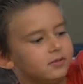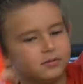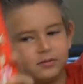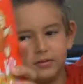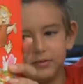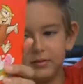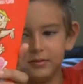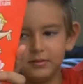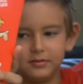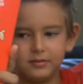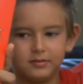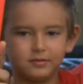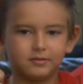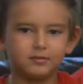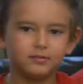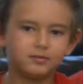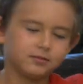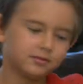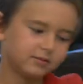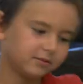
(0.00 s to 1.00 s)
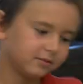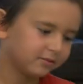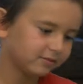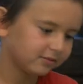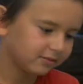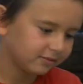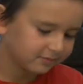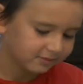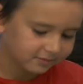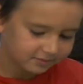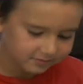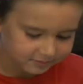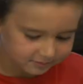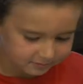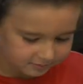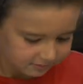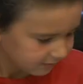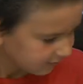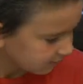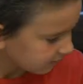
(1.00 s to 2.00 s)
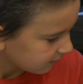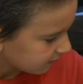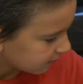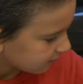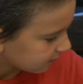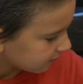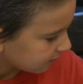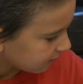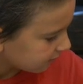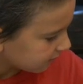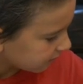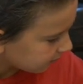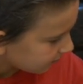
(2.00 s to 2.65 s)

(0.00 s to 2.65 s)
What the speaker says: (silent)